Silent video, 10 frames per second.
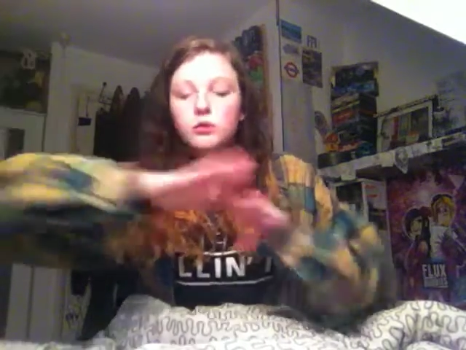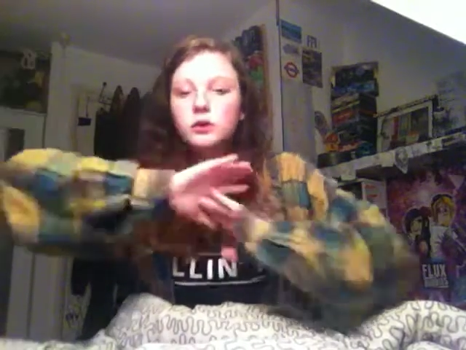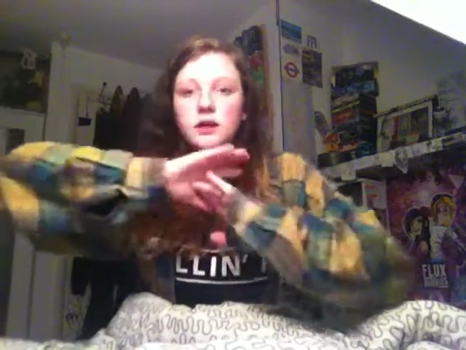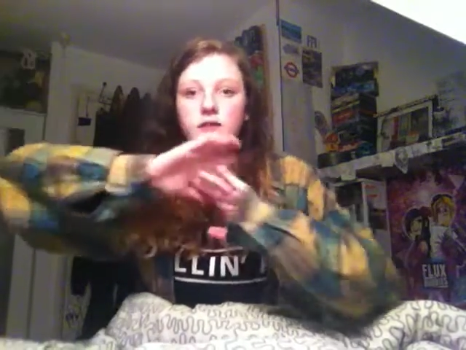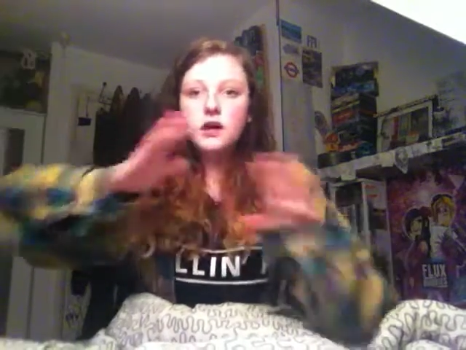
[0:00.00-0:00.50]
you
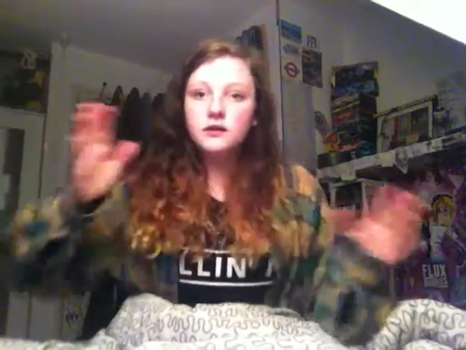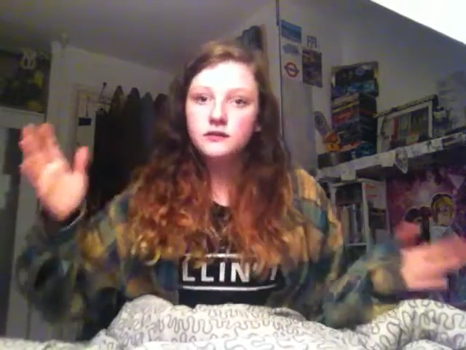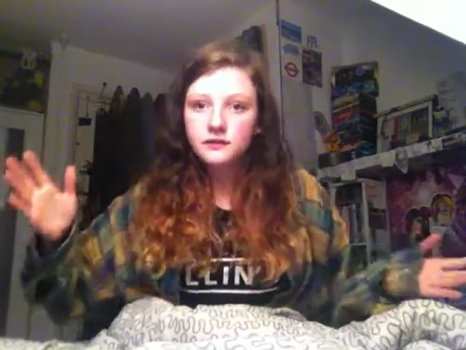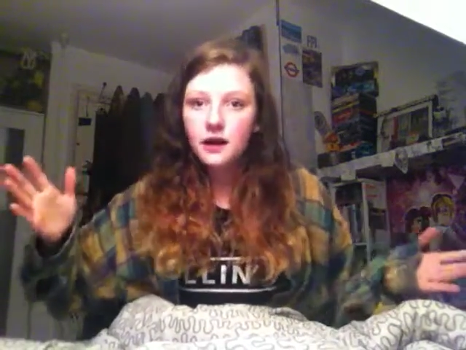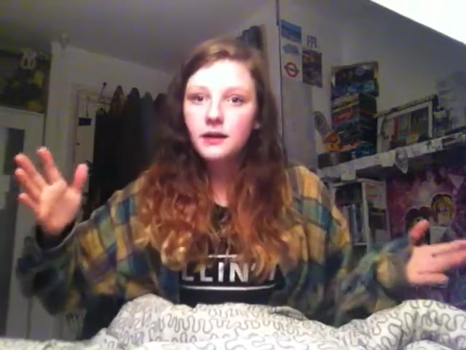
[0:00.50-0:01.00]
will never
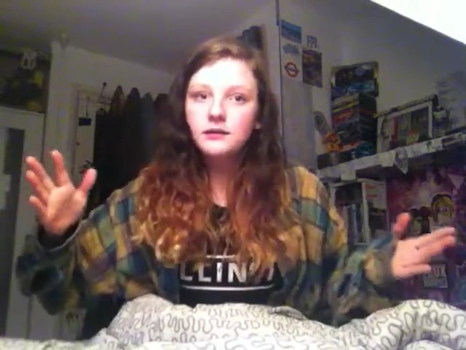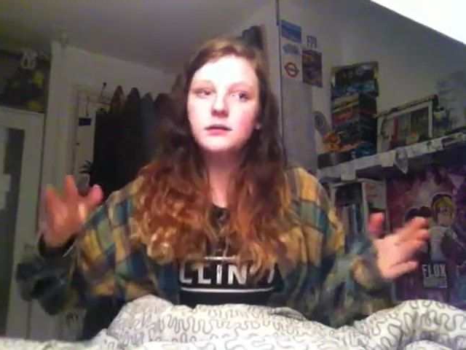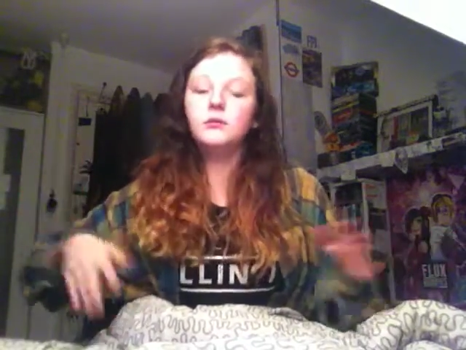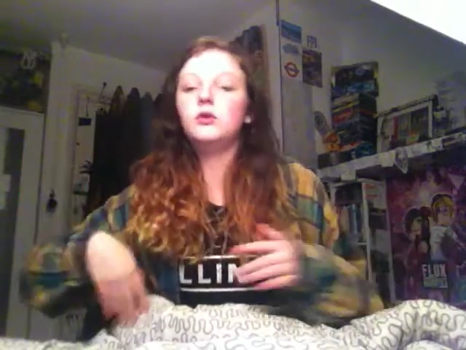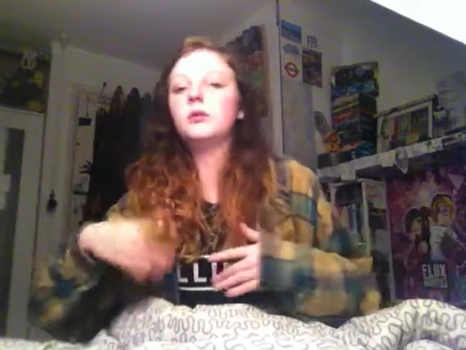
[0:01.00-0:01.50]
understand
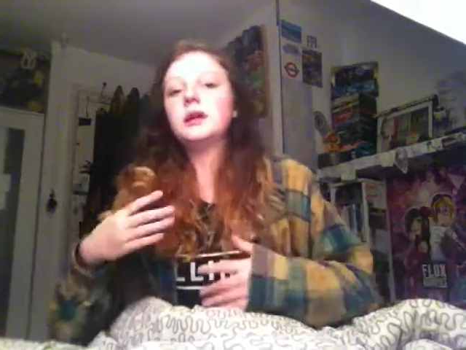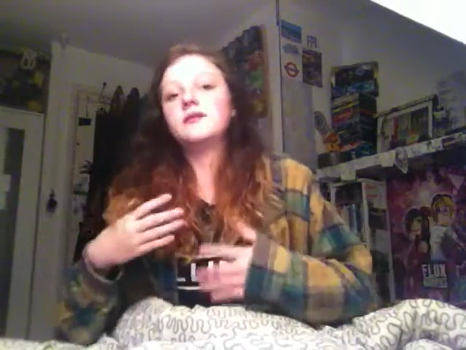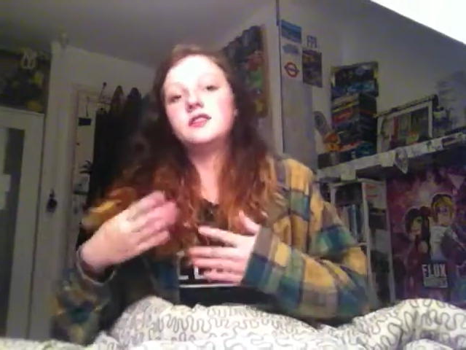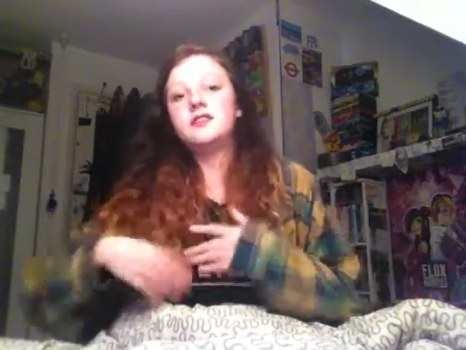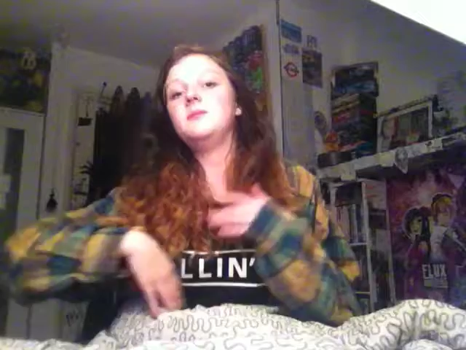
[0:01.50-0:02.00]
them, you will
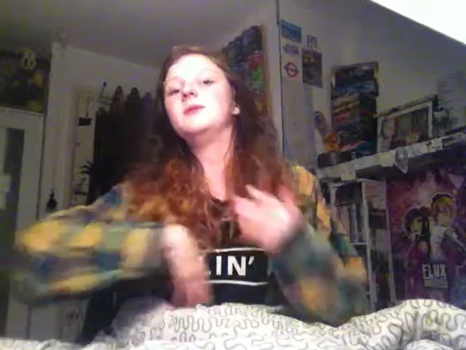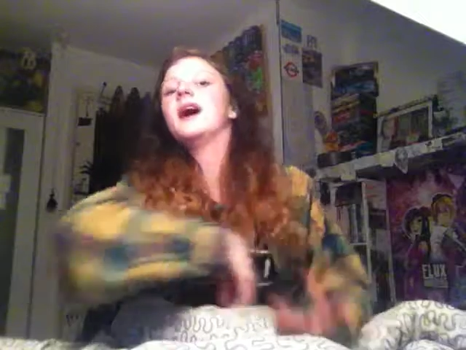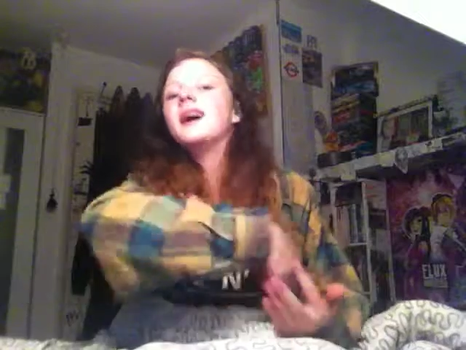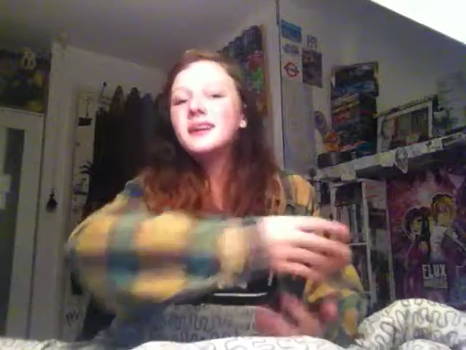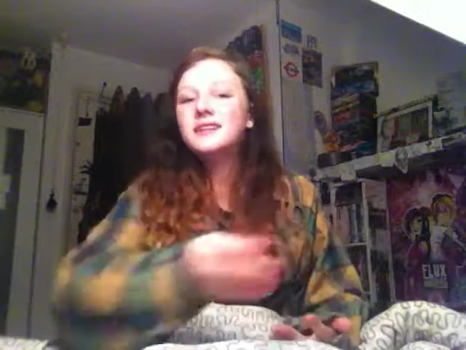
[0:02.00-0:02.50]
never see
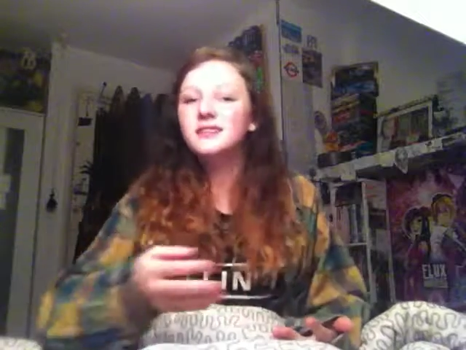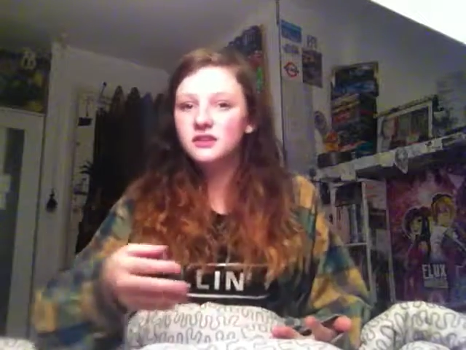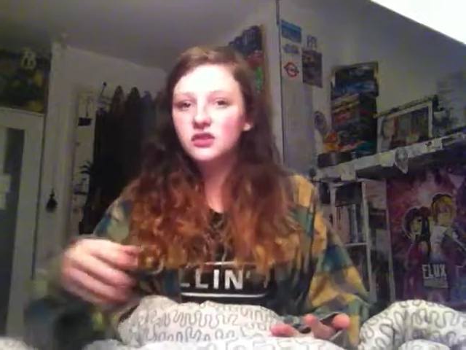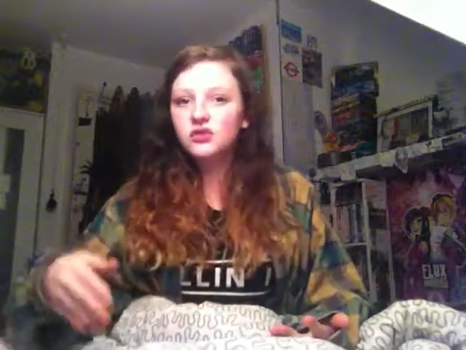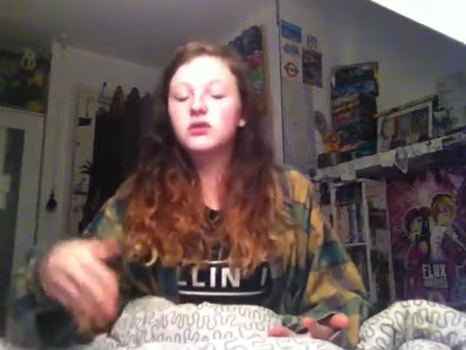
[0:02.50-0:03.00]
behind
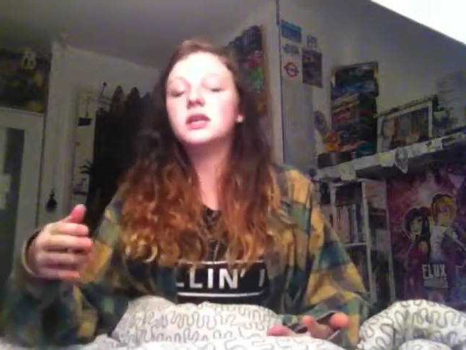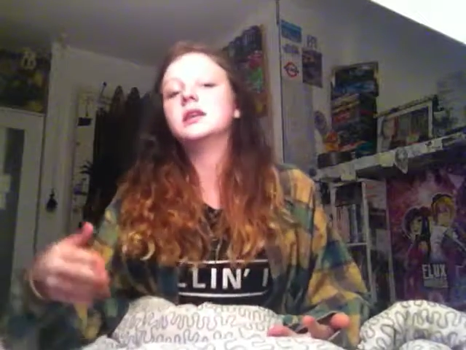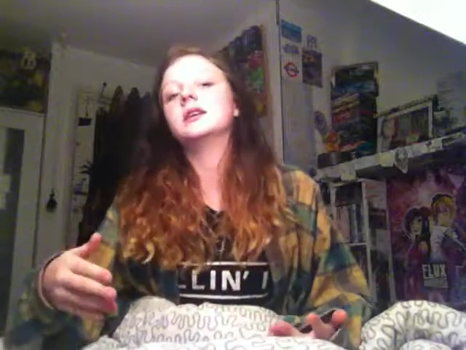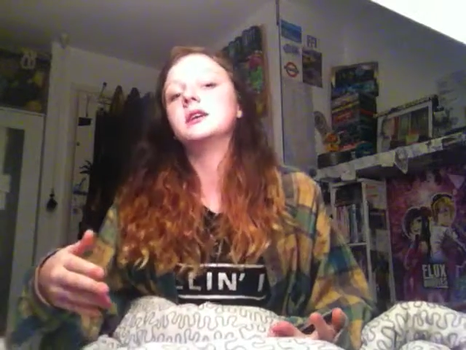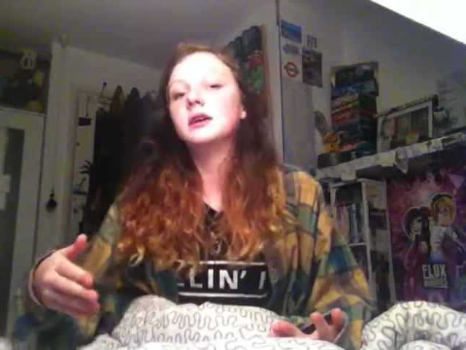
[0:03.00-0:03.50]
the
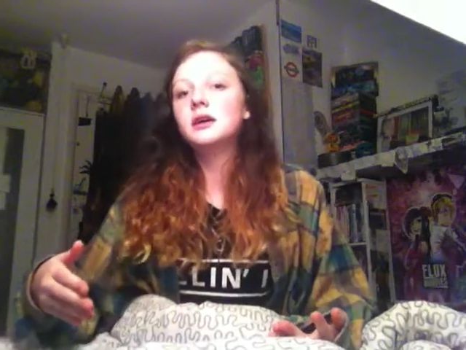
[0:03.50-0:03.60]
screen.